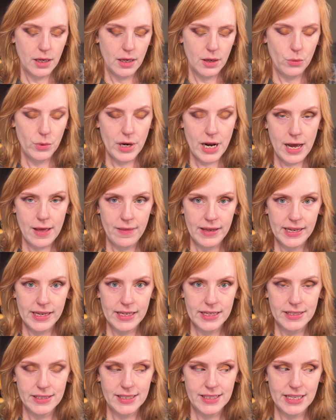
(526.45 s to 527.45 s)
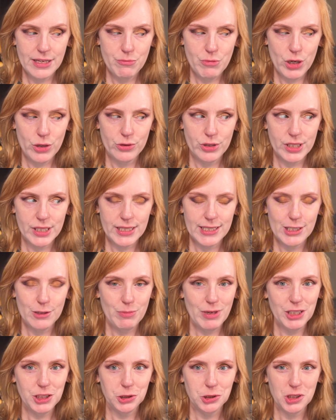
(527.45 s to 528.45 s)
what I think is the most
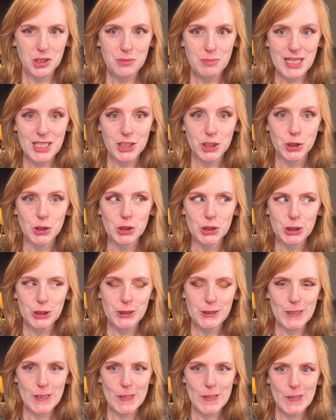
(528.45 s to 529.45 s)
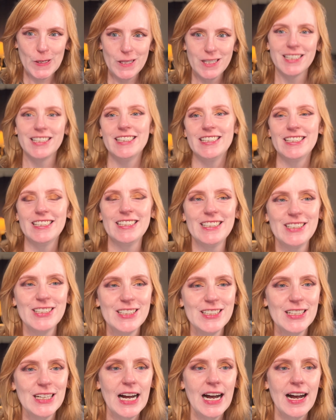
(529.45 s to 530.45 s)
special shade
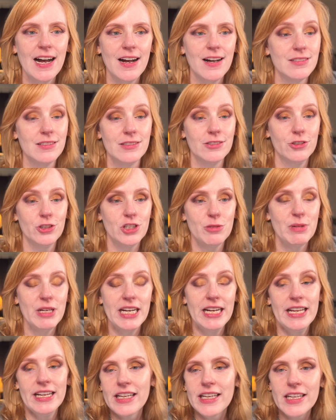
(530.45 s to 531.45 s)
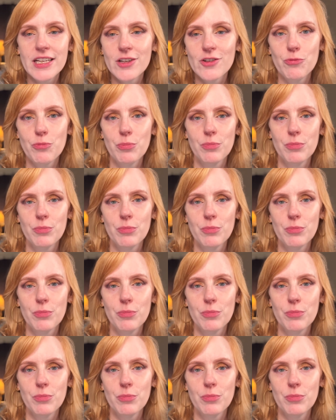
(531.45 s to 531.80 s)
in just about any of